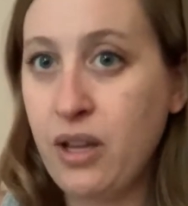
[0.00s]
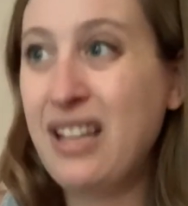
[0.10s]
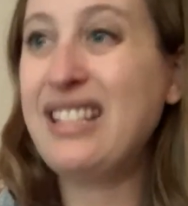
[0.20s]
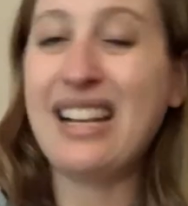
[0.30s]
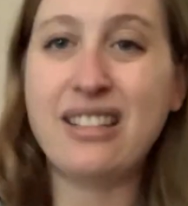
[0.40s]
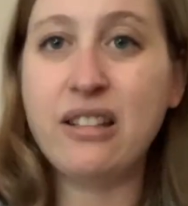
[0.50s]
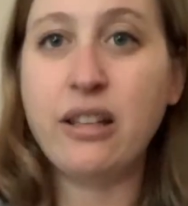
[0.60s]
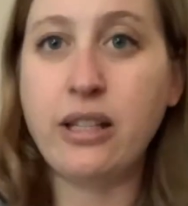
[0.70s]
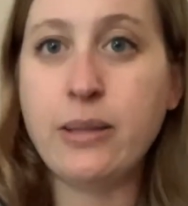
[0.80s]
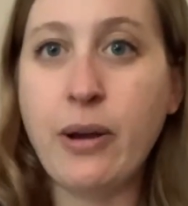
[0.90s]

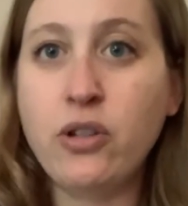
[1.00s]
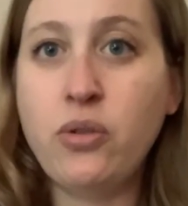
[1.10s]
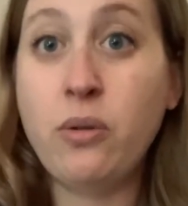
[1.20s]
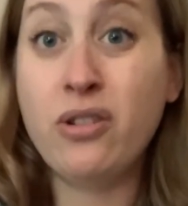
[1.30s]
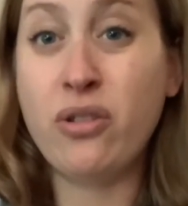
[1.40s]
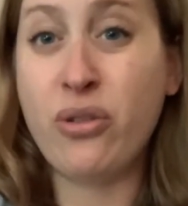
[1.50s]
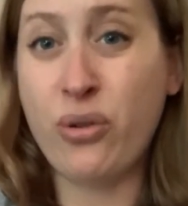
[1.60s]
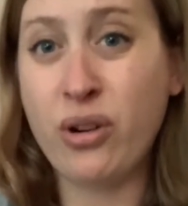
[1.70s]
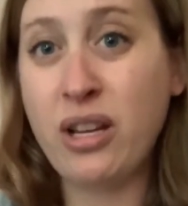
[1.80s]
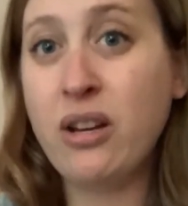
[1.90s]
Technically, it's about
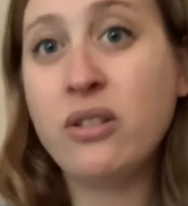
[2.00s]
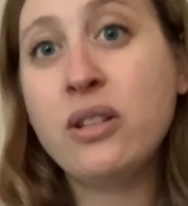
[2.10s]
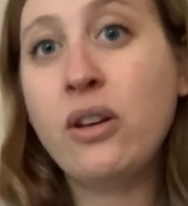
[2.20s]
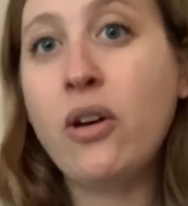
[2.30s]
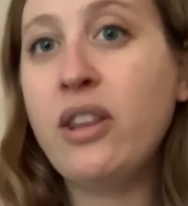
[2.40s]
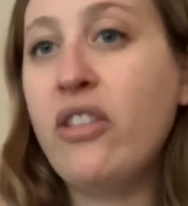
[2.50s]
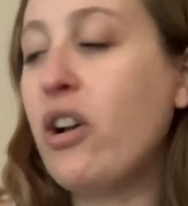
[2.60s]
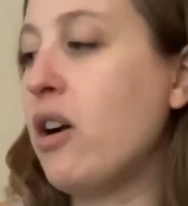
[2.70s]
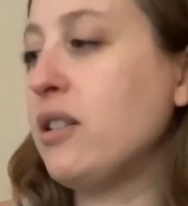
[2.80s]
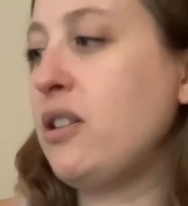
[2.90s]
230 years ago that the
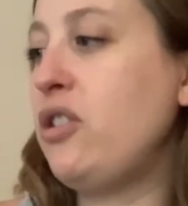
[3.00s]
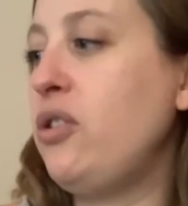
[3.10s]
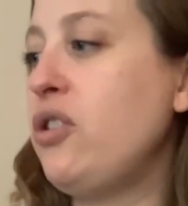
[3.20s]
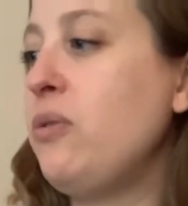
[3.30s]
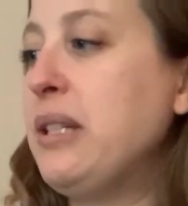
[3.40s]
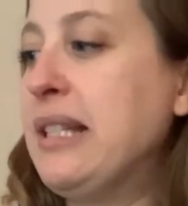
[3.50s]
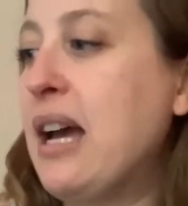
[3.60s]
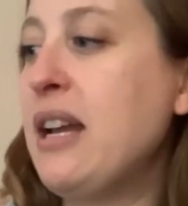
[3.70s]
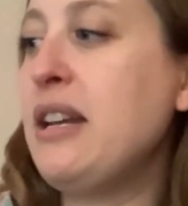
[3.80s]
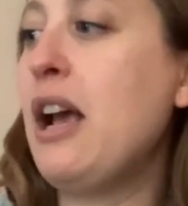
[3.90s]
Constitution was
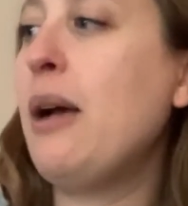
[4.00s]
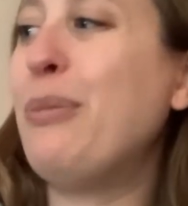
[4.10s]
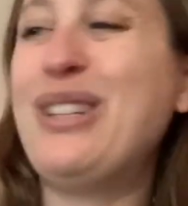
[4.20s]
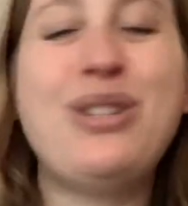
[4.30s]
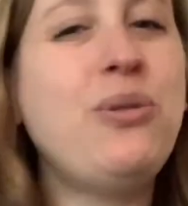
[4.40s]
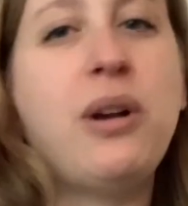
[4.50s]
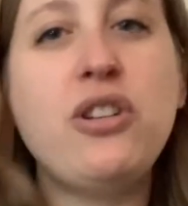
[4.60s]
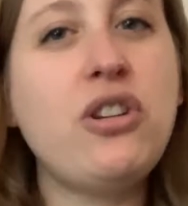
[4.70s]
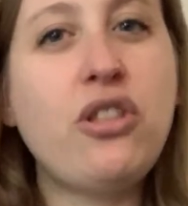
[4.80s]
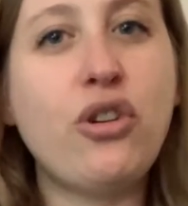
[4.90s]
signed, but
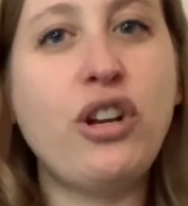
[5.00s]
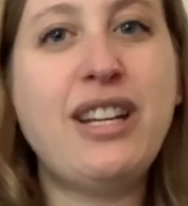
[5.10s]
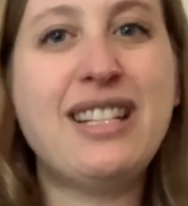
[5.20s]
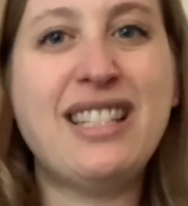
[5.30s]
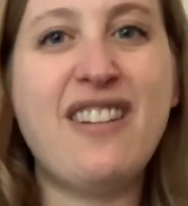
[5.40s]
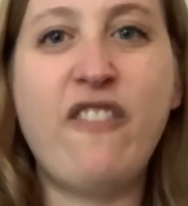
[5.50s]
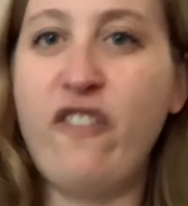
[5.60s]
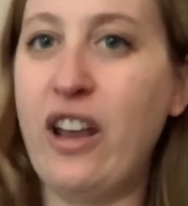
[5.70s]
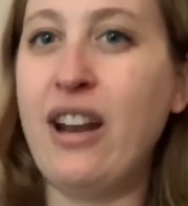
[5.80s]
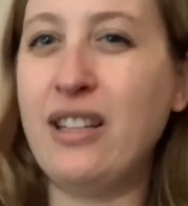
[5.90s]
230 doesn't
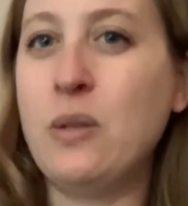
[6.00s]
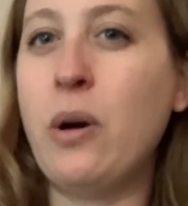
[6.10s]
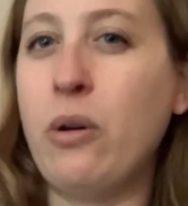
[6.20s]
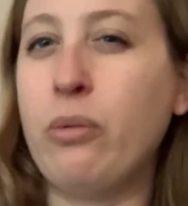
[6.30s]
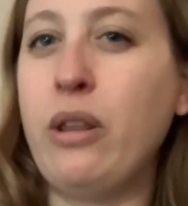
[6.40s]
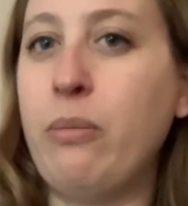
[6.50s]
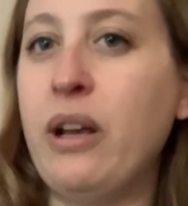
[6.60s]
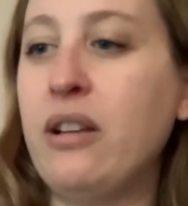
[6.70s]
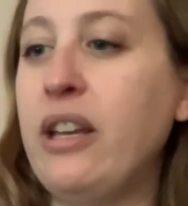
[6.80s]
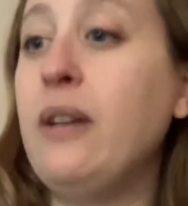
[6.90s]
fit as well
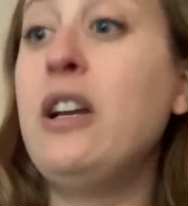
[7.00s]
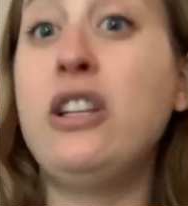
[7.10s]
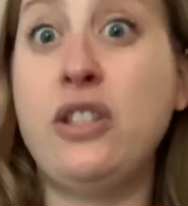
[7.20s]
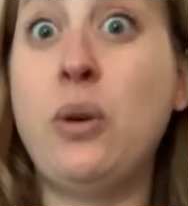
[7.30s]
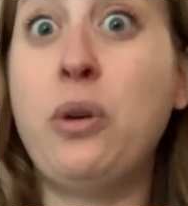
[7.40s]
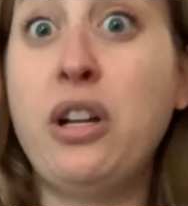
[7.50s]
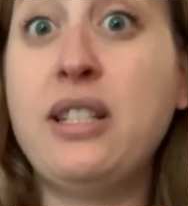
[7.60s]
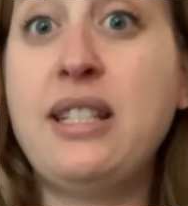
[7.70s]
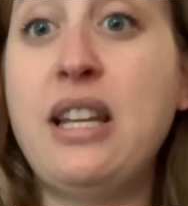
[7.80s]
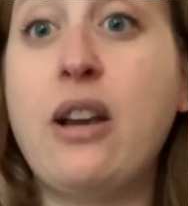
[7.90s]
rhythmically. So we're going
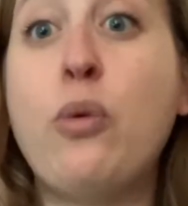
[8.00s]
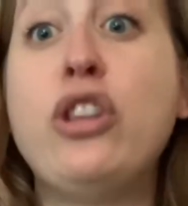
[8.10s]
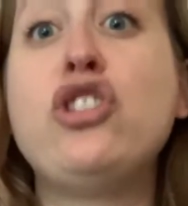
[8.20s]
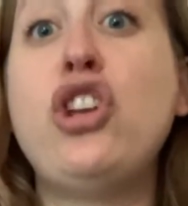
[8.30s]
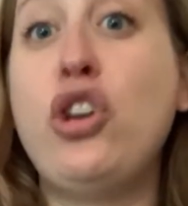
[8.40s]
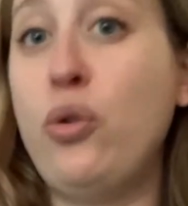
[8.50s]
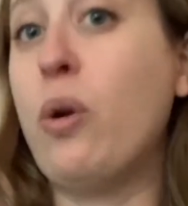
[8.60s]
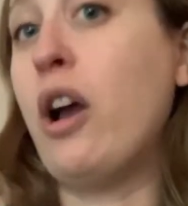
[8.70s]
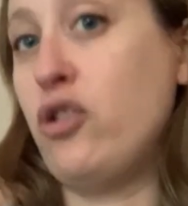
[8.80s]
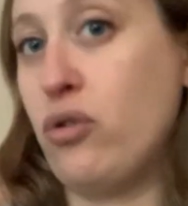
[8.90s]
to stick with
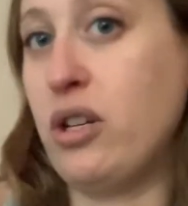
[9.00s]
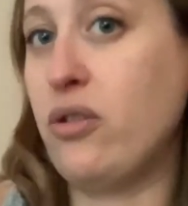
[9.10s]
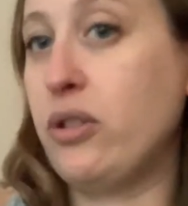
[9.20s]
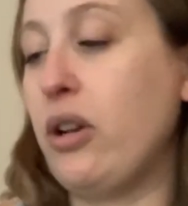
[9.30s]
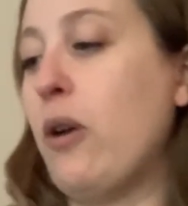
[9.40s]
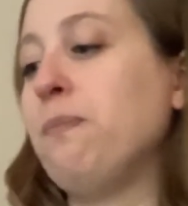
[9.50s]
200 years ago.